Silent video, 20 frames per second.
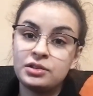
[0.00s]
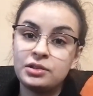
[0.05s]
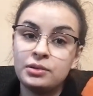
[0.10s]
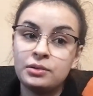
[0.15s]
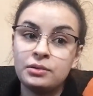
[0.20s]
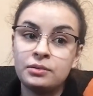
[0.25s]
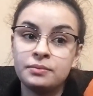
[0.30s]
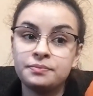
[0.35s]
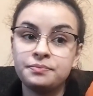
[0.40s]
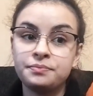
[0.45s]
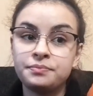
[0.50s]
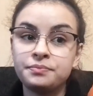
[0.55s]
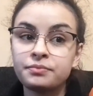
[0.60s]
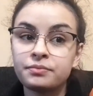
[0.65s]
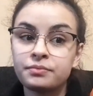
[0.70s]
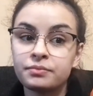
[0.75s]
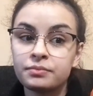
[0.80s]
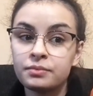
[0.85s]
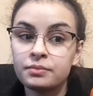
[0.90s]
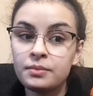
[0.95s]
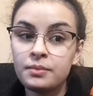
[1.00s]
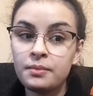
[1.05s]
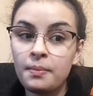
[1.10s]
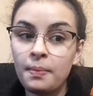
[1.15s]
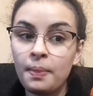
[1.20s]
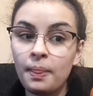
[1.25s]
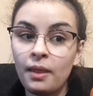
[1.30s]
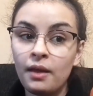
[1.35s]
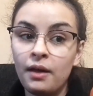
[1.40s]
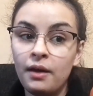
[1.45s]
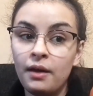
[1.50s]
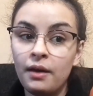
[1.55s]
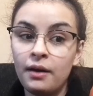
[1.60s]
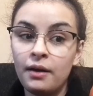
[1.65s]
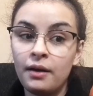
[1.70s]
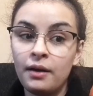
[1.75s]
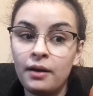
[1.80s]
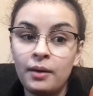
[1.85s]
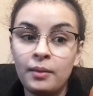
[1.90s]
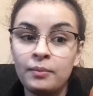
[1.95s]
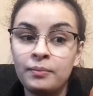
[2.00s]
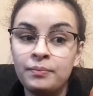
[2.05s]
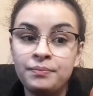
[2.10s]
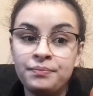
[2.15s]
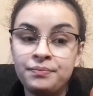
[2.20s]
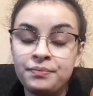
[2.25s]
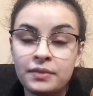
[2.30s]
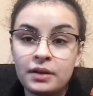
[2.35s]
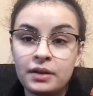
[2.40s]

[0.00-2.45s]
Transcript: to have